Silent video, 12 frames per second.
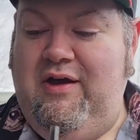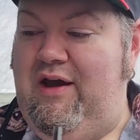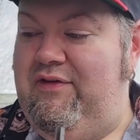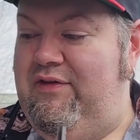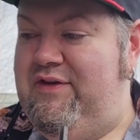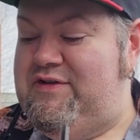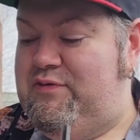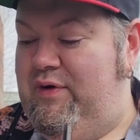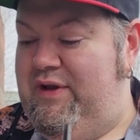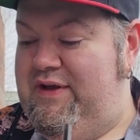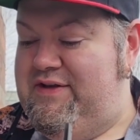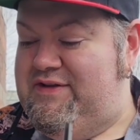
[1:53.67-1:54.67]
And then this
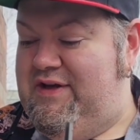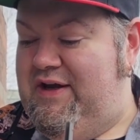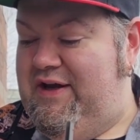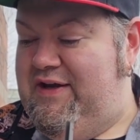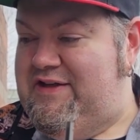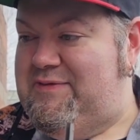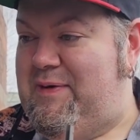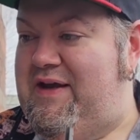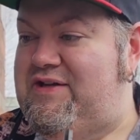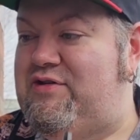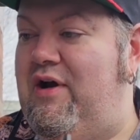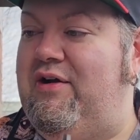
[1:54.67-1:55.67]
one is uh,
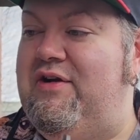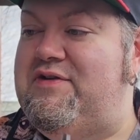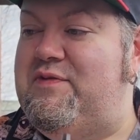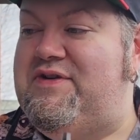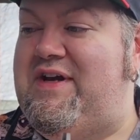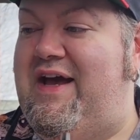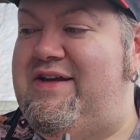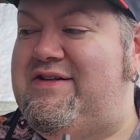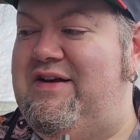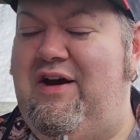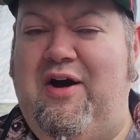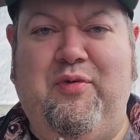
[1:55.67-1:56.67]
Space Truckers, which has
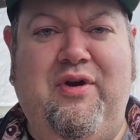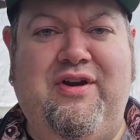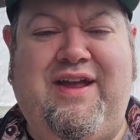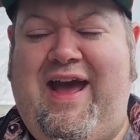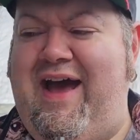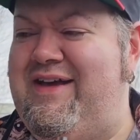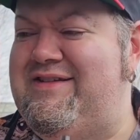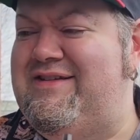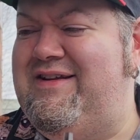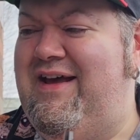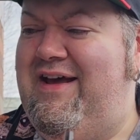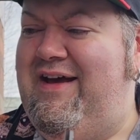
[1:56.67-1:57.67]
a, a weird cast
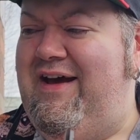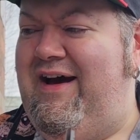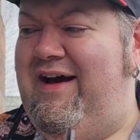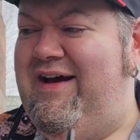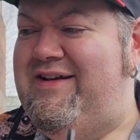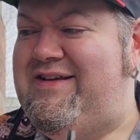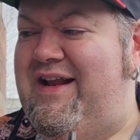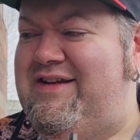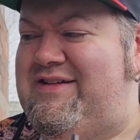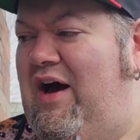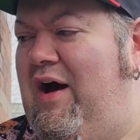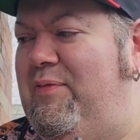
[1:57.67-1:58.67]
uh,
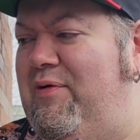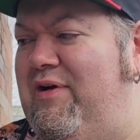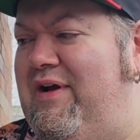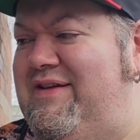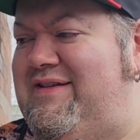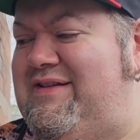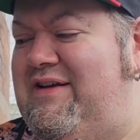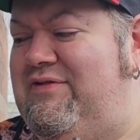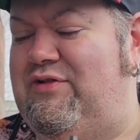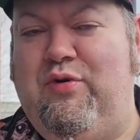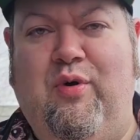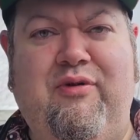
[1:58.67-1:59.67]
Dennis Hopper and
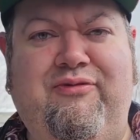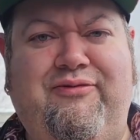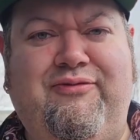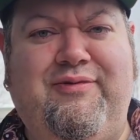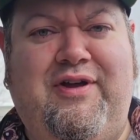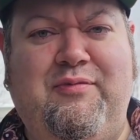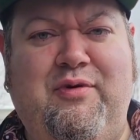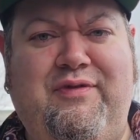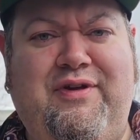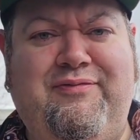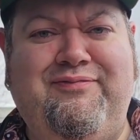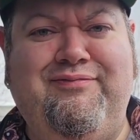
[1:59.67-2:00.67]
Stephen Dorff in a
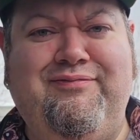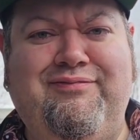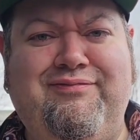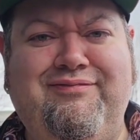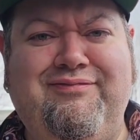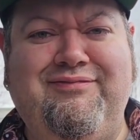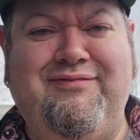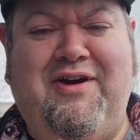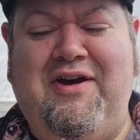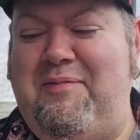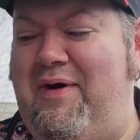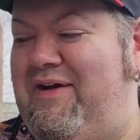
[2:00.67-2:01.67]
movie
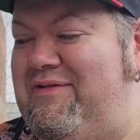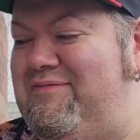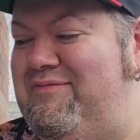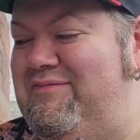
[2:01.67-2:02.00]
about